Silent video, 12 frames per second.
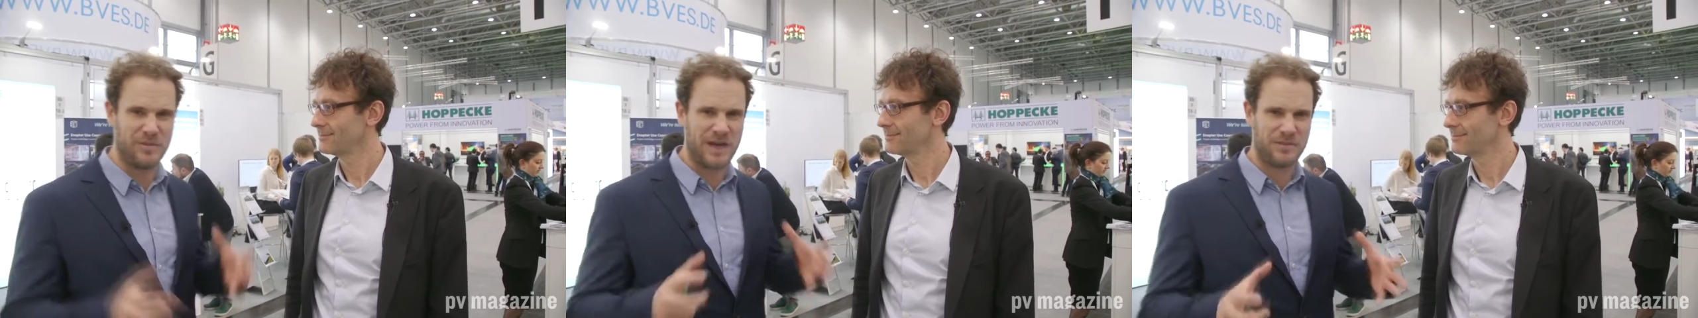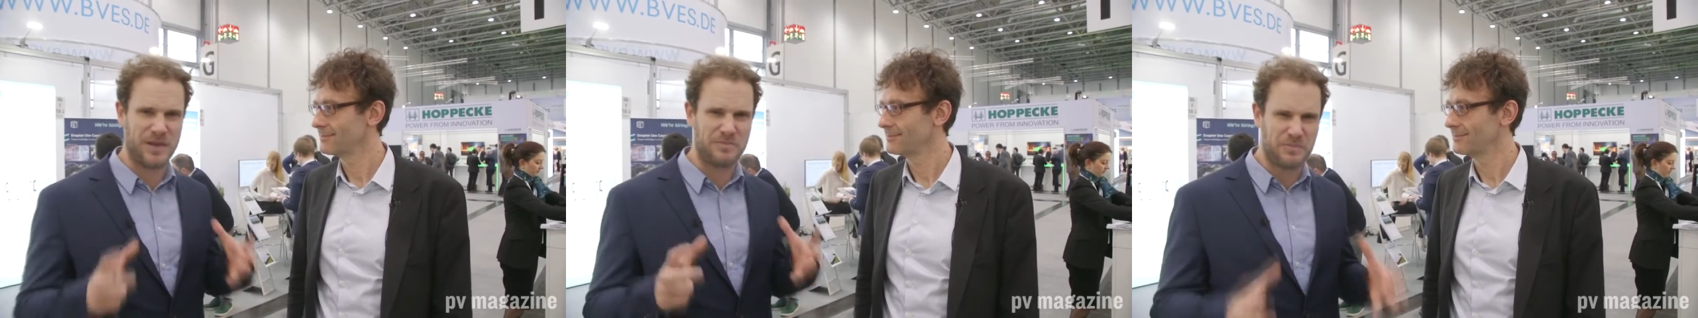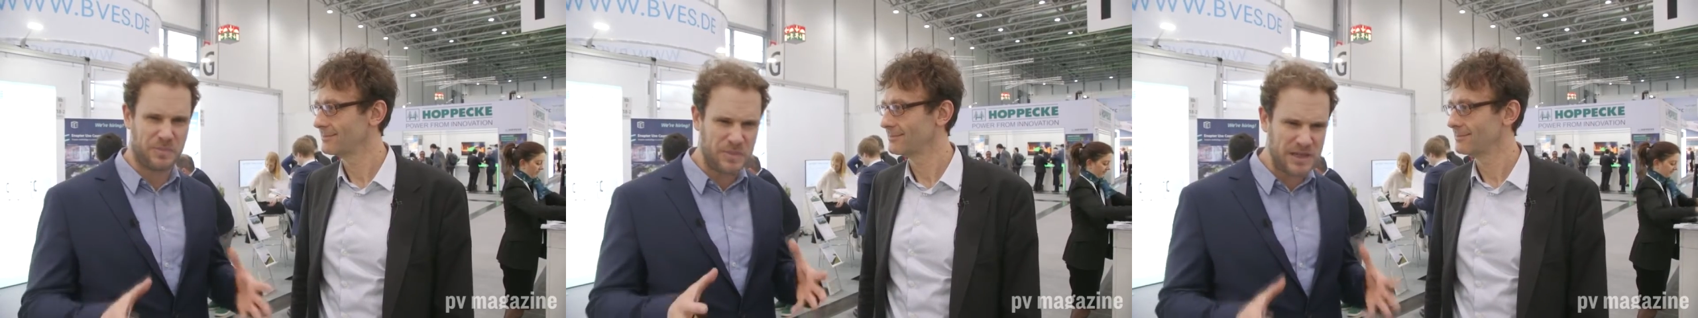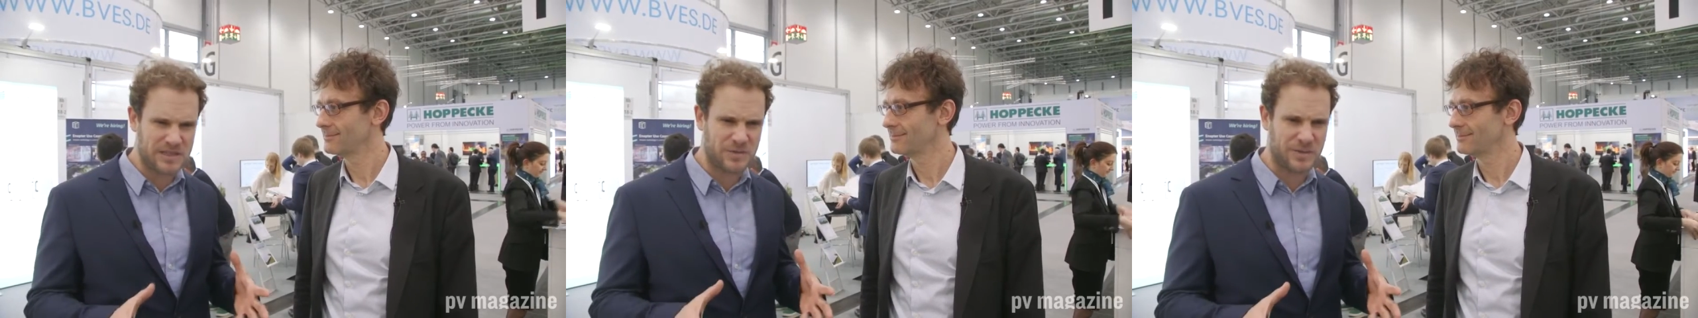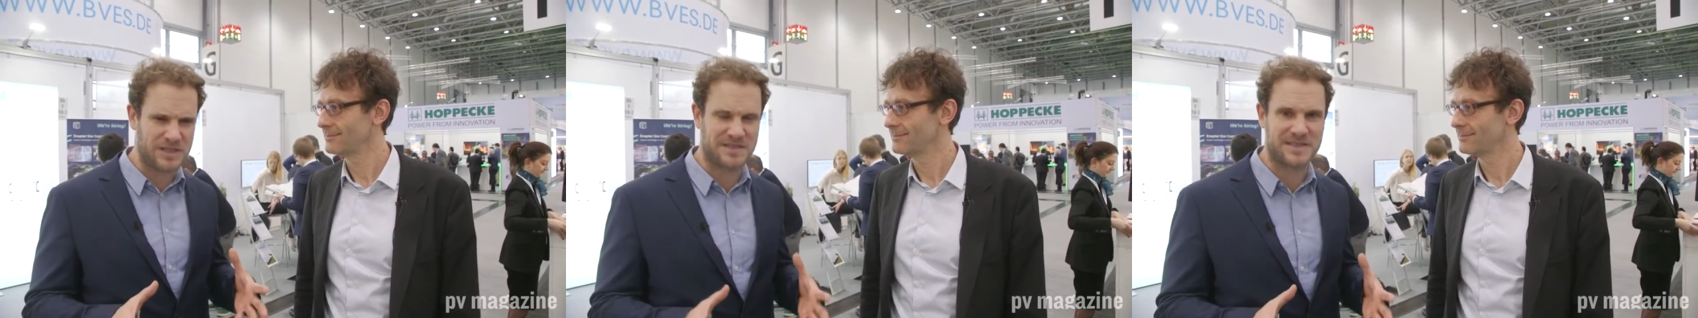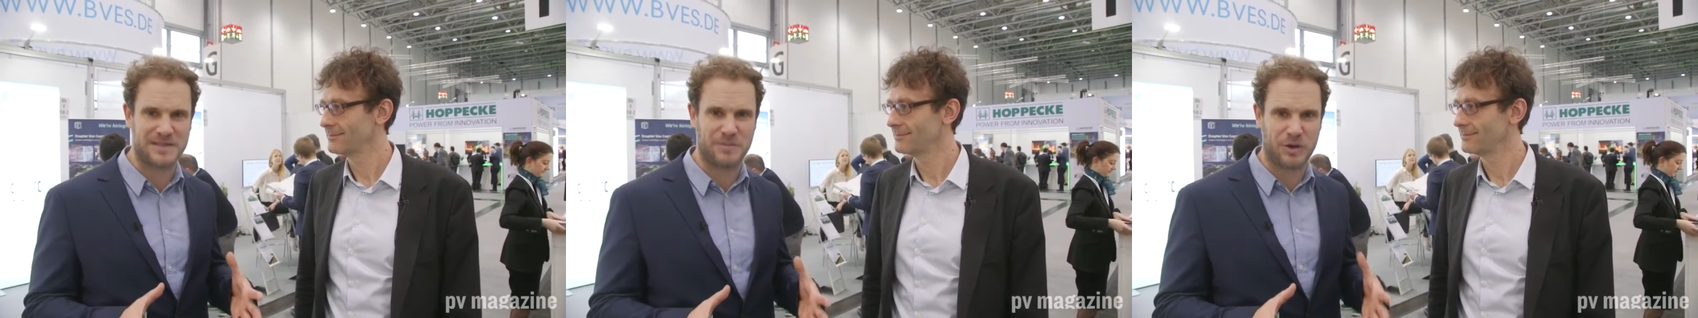Speaker 1: might be a little
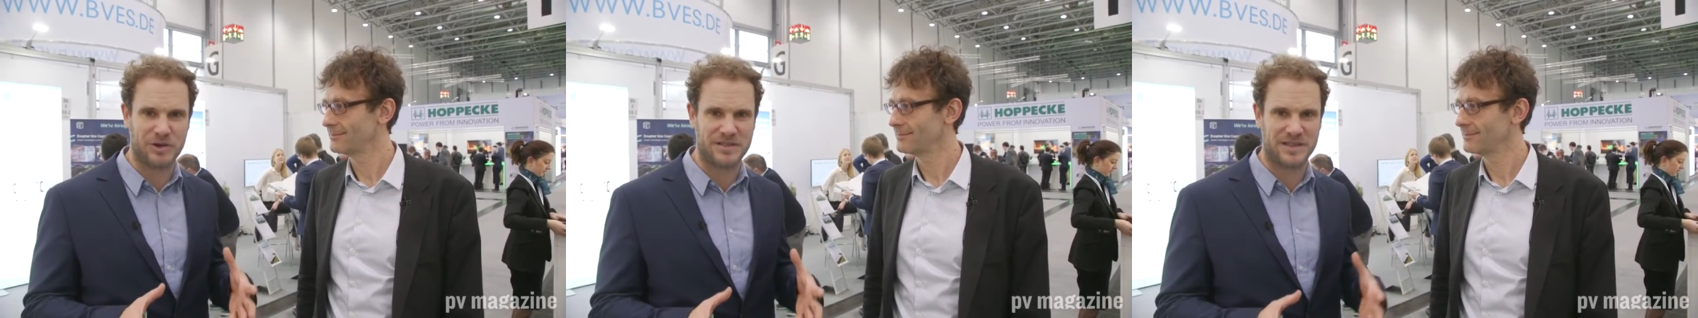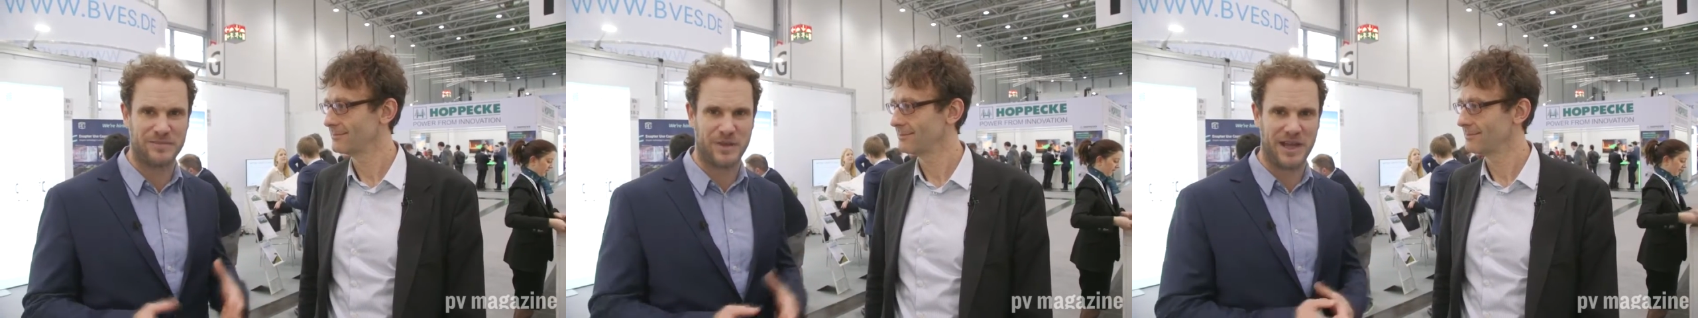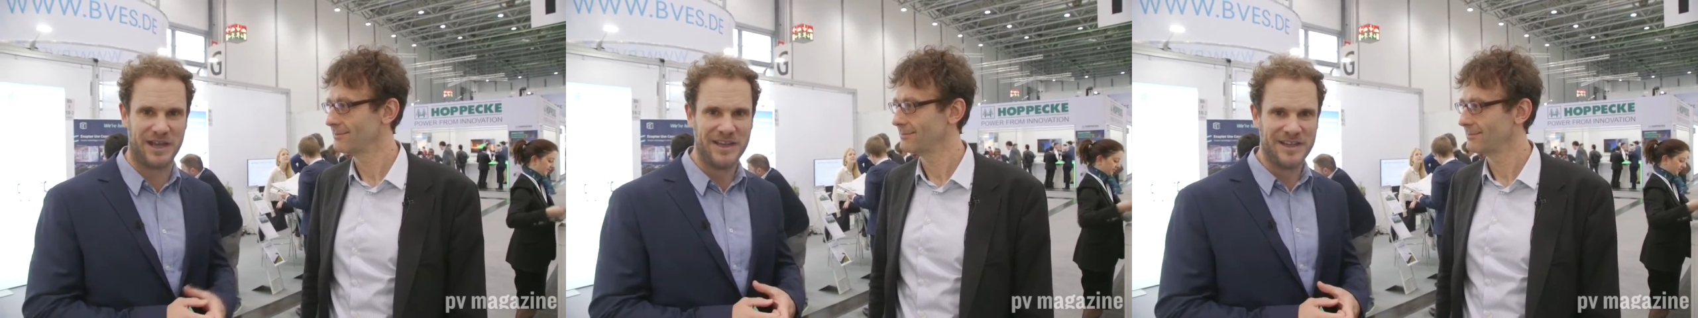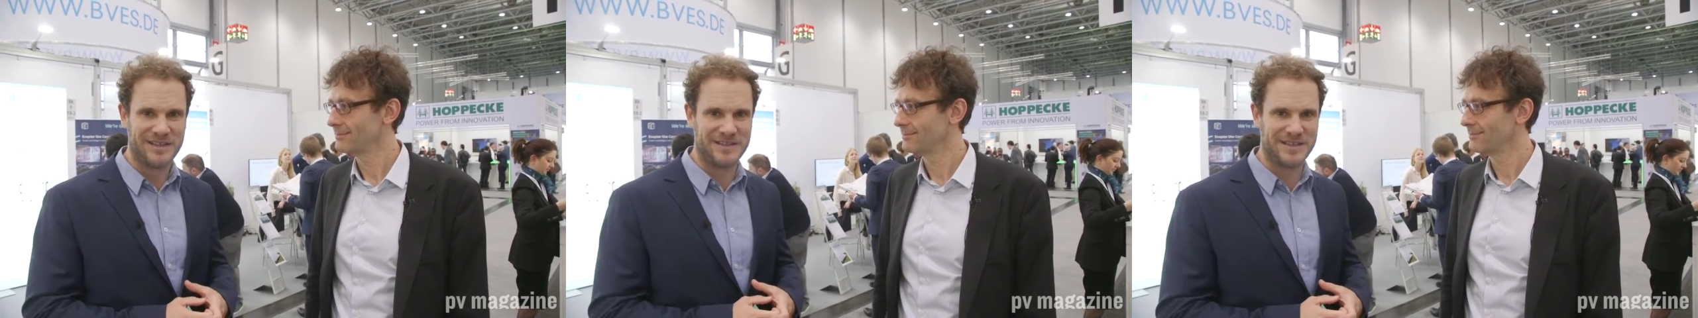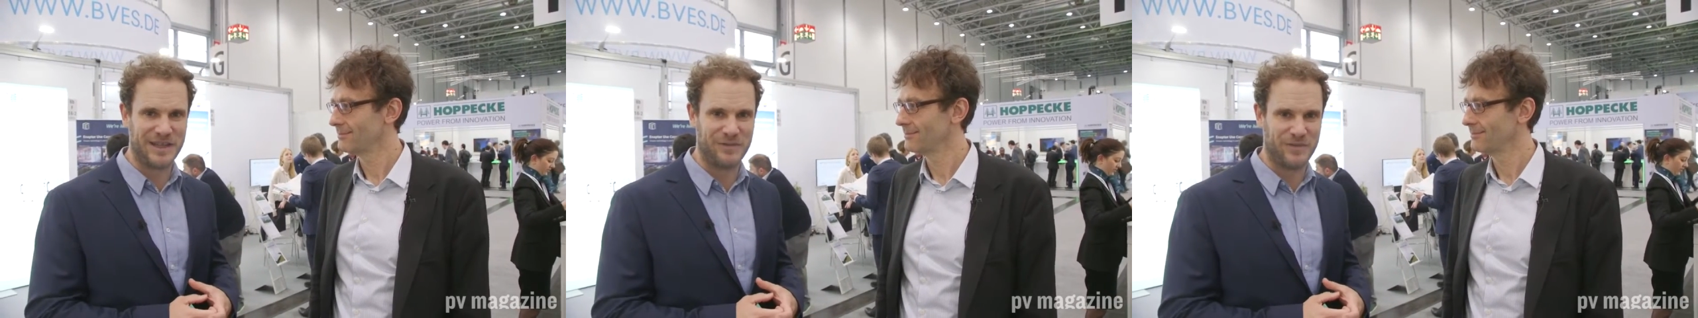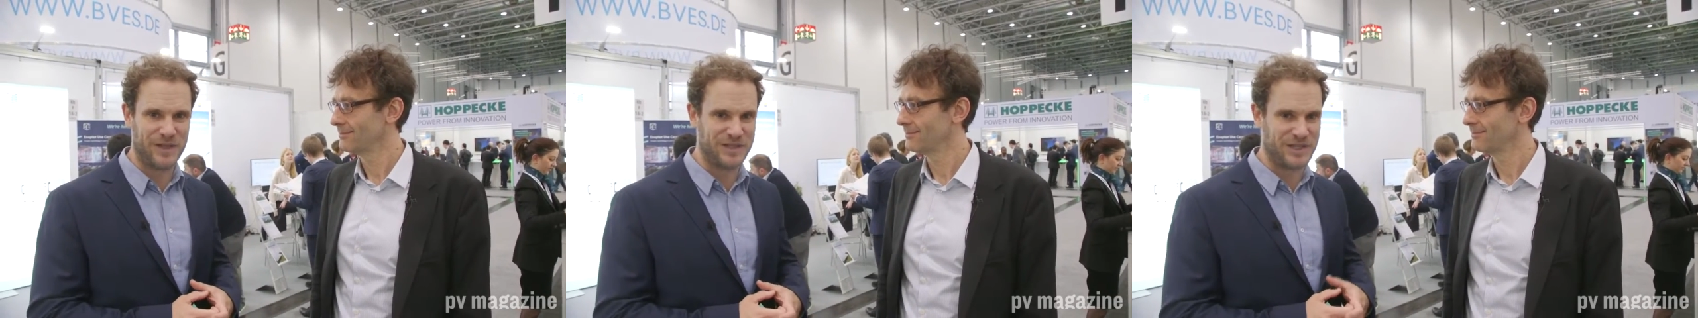bit dispirited by the
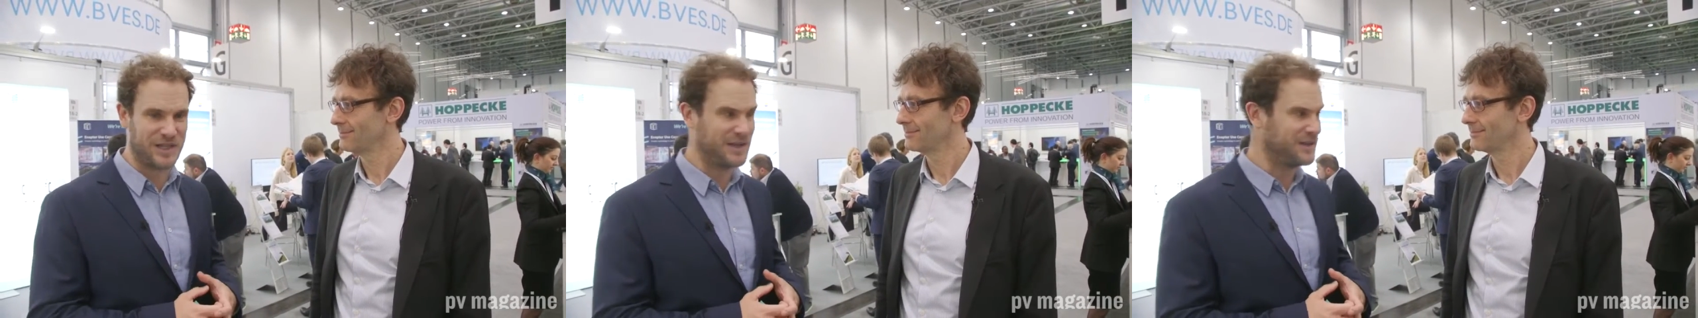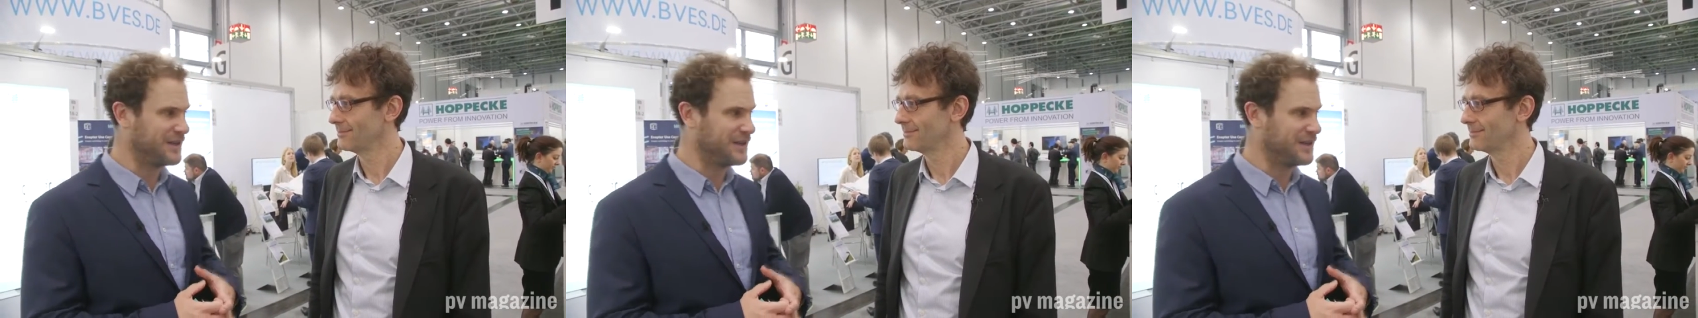D N V G